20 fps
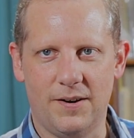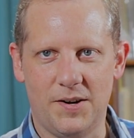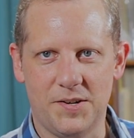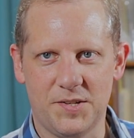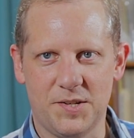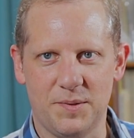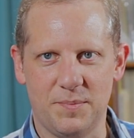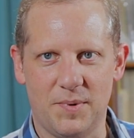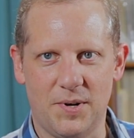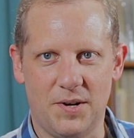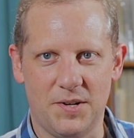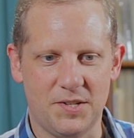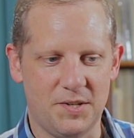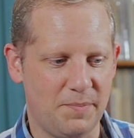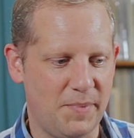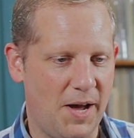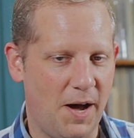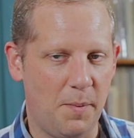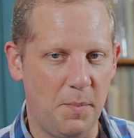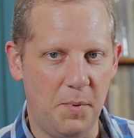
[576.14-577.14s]
Awesome
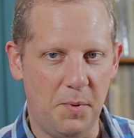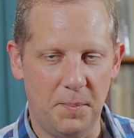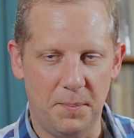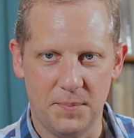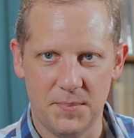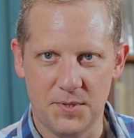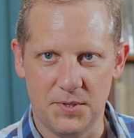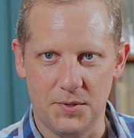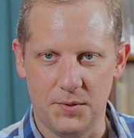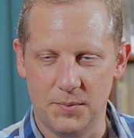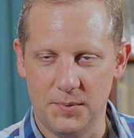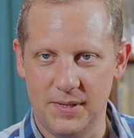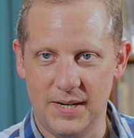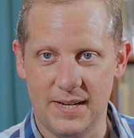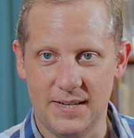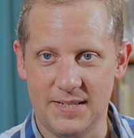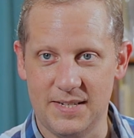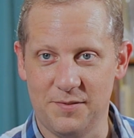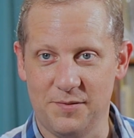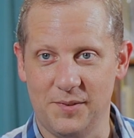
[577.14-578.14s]
album. So
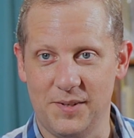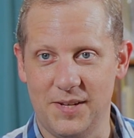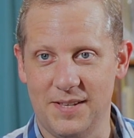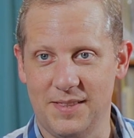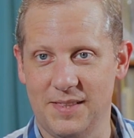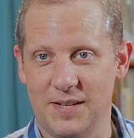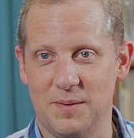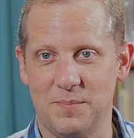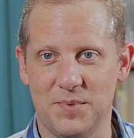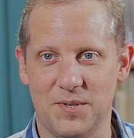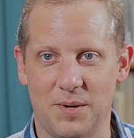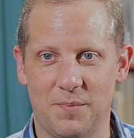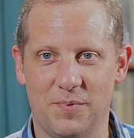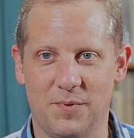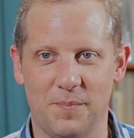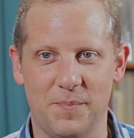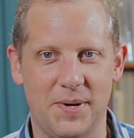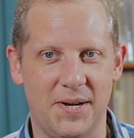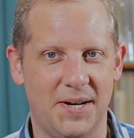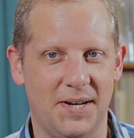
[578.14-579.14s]
yeah, definitely thumbs up
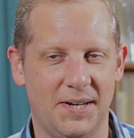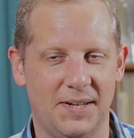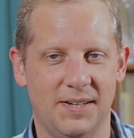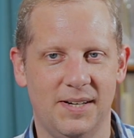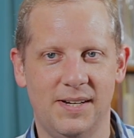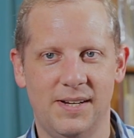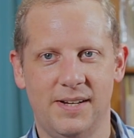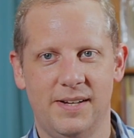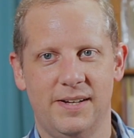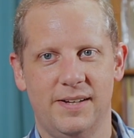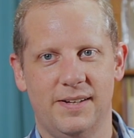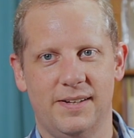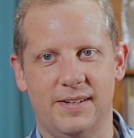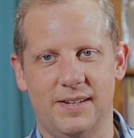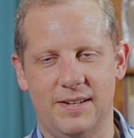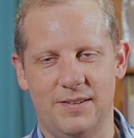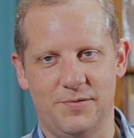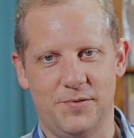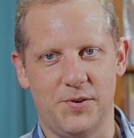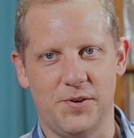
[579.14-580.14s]
for me. And
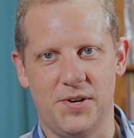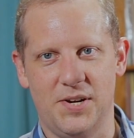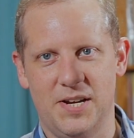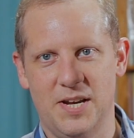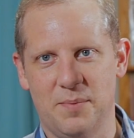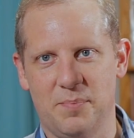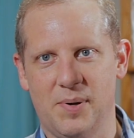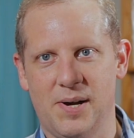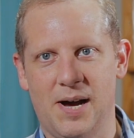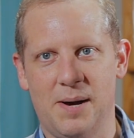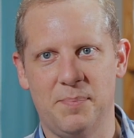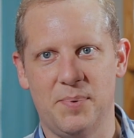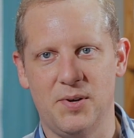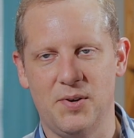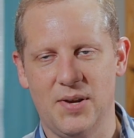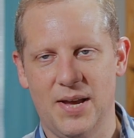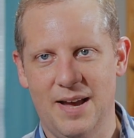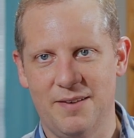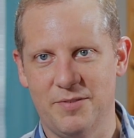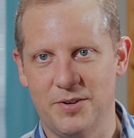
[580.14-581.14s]
if you're into hip hop
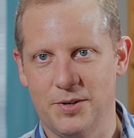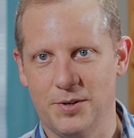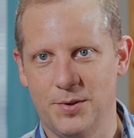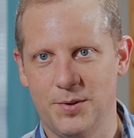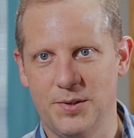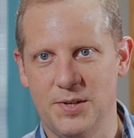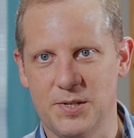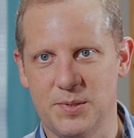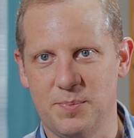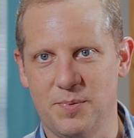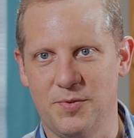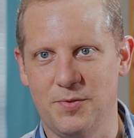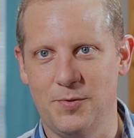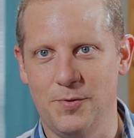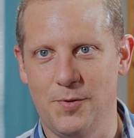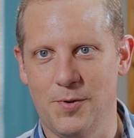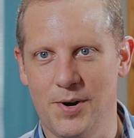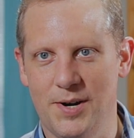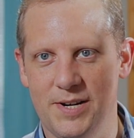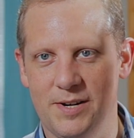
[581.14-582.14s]
and you haven't heard this
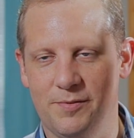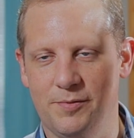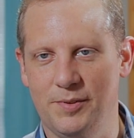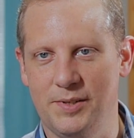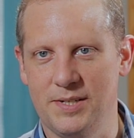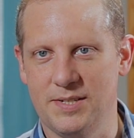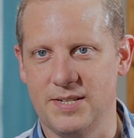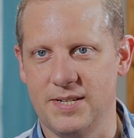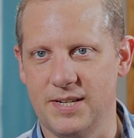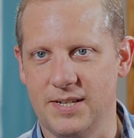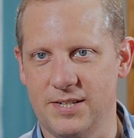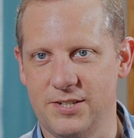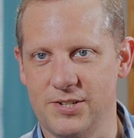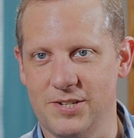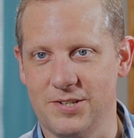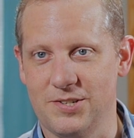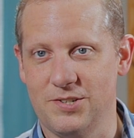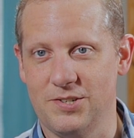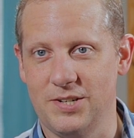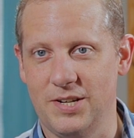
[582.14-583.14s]
before, I definitely
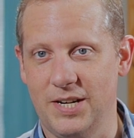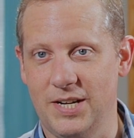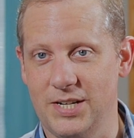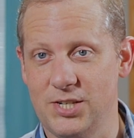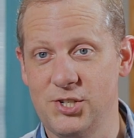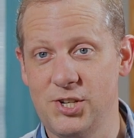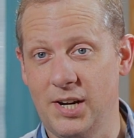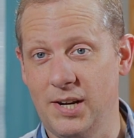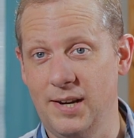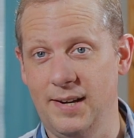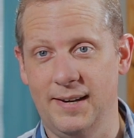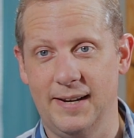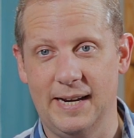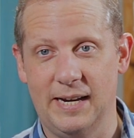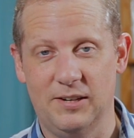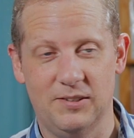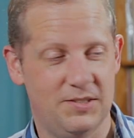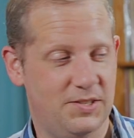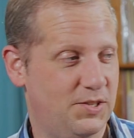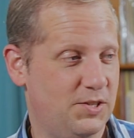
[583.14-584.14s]
suggest checking it
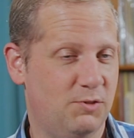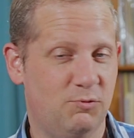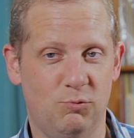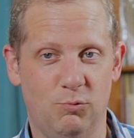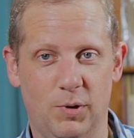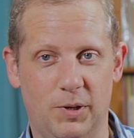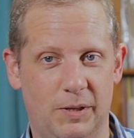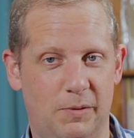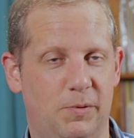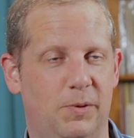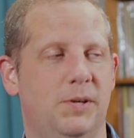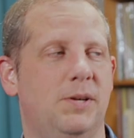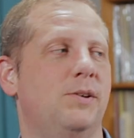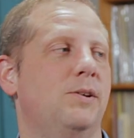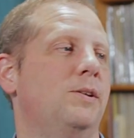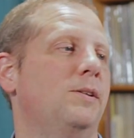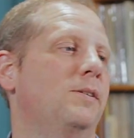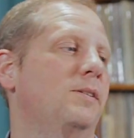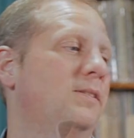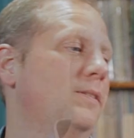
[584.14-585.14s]
out. It's really
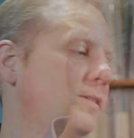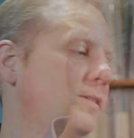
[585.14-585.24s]
good.